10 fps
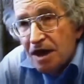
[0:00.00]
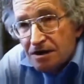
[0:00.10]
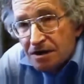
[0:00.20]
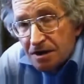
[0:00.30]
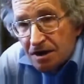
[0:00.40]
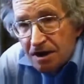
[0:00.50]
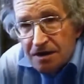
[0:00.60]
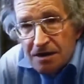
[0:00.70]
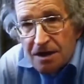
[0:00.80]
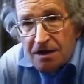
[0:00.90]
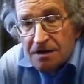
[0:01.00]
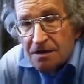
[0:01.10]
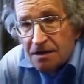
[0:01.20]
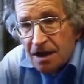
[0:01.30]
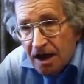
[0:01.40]
as the United
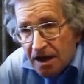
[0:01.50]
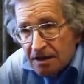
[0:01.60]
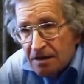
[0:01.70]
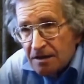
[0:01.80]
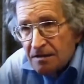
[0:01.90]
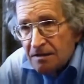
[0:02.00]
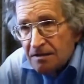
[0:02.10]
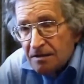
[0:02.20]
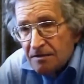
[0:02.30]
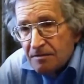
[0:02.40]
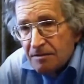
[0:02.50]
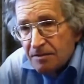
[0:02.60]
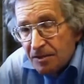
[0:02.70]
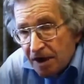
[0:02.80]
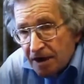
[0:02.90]
States had to
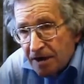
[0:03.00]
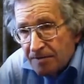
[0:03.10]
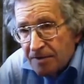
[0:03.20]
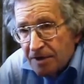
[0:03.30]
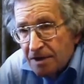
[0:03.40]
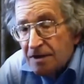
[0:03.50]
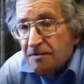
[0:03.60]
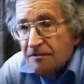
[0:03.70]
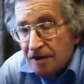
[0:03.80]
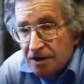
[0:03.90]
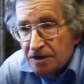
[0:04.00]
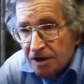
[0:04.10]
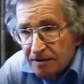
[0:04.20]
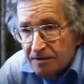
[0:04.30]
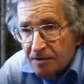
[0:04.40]
break up the French
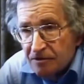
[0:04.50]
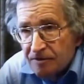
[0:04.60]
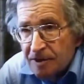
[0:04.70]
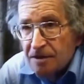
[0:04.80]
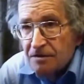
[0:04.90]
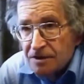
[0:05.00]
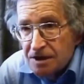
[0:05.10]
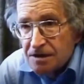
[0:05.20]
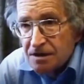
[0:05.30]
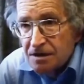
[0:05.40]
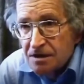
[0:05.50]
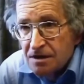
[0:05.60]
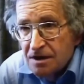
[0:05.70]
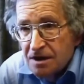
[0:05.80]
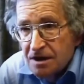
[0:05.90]
labor movement and the
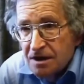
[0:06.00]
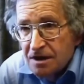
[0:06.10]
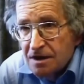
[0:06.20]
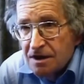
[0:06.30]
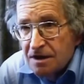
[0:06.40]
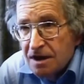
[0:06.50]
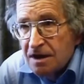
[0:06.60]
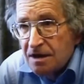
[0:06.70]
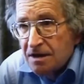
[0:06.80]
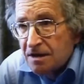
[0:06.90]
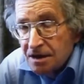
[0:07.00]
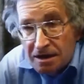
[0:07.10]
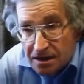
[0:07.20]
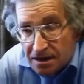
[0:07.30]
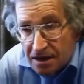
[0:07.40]
resistance, they needed,
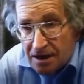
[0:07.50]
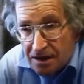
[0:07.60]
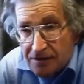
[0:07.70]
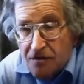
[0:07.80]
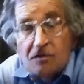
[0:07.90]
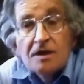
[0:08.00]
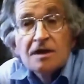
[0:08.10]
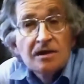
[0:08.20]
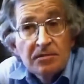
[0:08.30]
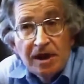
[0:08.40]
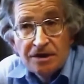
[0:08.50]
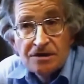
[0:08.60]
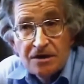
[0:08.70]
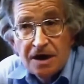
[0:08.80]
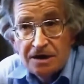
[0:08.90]
you have to do things like
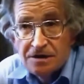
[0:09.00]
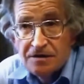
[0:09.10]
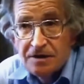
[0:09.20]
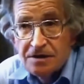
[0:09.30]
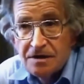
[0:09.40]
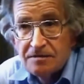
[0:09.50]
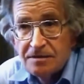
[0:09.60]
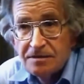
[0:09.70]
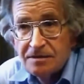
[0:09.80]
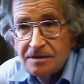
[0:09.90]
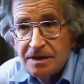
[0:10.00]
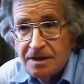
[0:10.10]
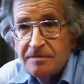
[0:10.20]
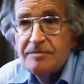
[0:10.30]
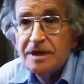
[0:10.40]
break strikes, for example,
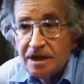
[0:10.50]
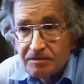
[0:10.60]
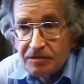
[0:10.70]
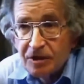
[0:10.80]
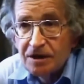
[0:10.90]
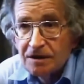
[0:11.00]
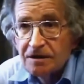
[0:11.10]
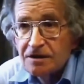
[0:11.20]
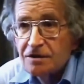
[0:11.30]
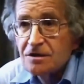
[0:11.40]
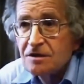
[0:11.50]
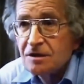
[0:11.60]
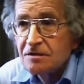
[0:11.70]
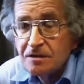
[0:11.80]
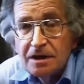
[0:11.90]
and beat up workers and
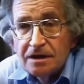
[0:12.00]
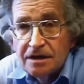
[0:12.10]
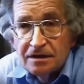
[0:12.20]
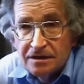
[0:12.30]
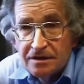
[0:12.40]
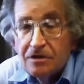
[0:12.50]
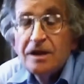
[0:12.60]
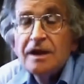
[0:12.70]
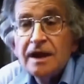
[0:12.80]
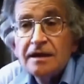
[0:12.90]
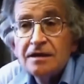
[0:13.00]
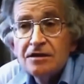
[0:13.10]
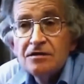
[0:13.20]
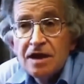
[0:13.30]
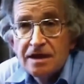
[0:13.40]
so on. Well, you know, who do you get
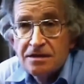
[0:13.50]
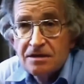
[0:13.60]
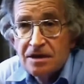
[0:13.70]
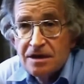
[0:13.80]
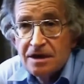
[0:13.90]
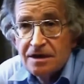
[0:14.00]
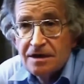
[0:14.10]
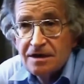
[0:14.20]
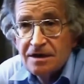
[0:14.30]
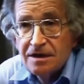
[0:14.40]
to do that sort of thing?